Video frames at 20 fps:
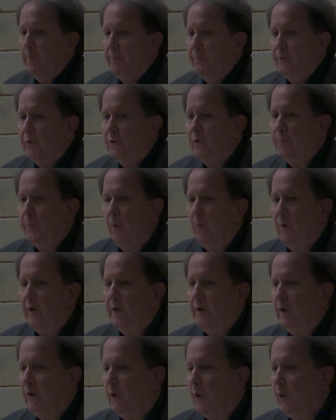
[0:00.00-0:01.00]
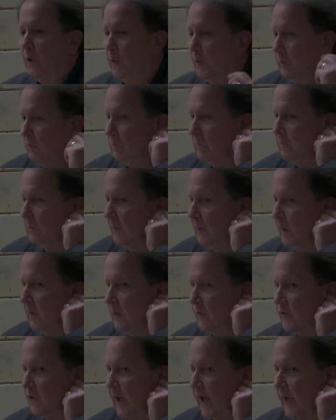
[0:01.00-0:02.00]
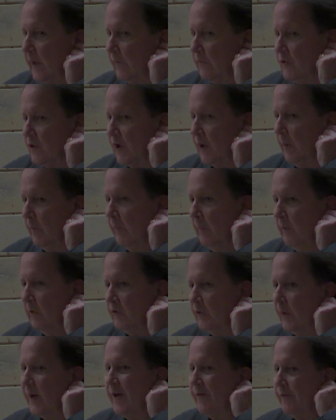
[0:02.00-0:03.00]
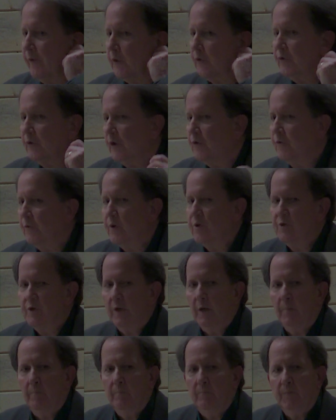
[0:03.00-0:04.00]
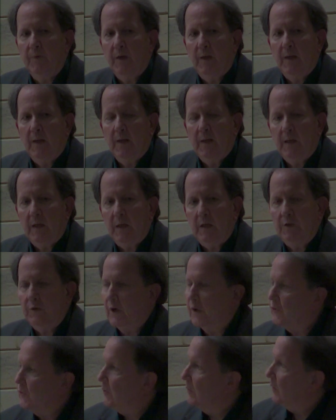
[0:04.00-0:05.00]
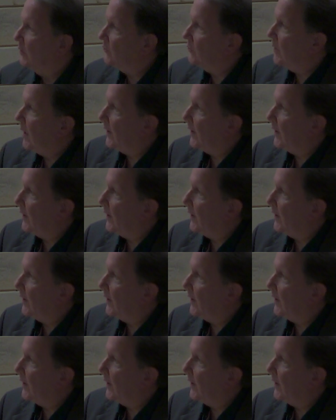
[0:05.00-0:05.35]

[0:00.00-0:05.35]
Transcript: 2.0. It's kind of Jim, 21st century Jim. It's not a